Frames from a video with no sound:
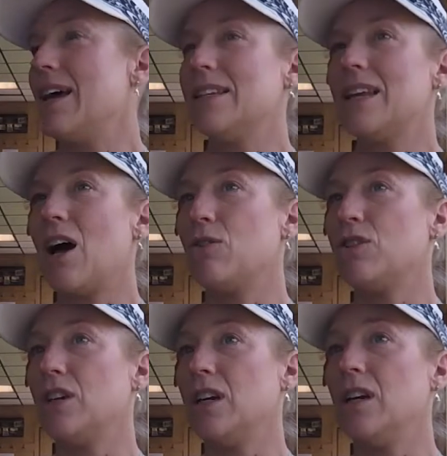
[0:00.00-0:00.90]
that's how
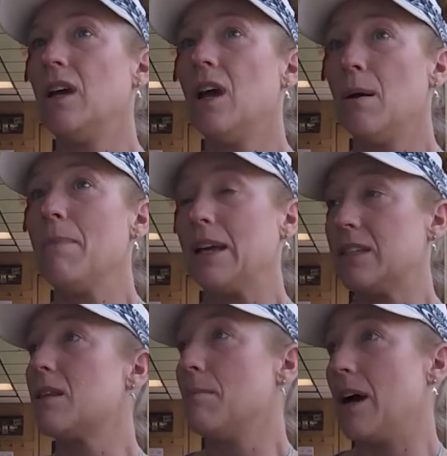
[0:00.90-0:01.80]
she
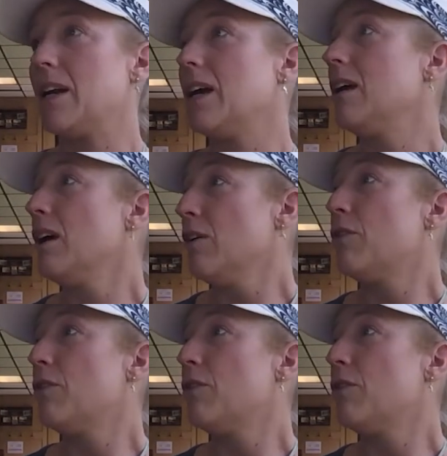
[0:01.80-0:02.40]
makes the money